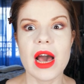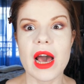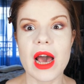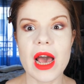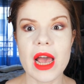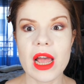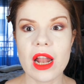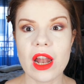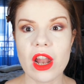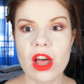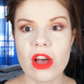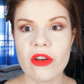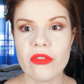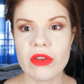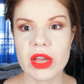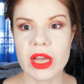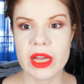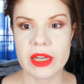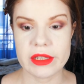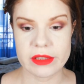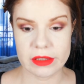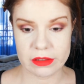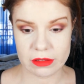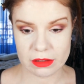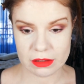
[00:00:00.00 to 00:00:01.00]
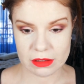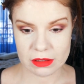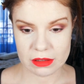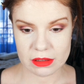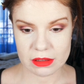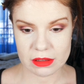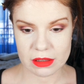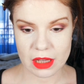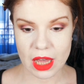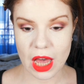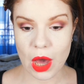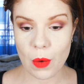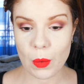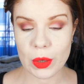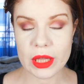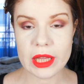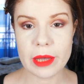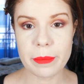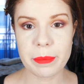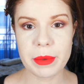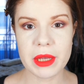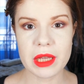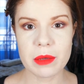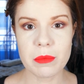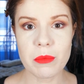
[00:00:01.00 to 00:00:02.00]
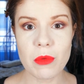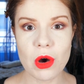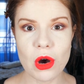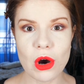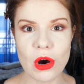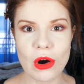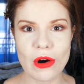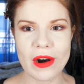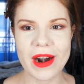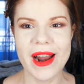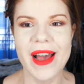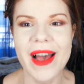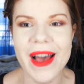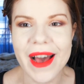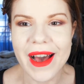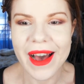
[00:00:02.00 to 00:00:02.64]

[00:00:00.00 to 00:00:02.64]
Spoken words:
I love it. I wanna pick more.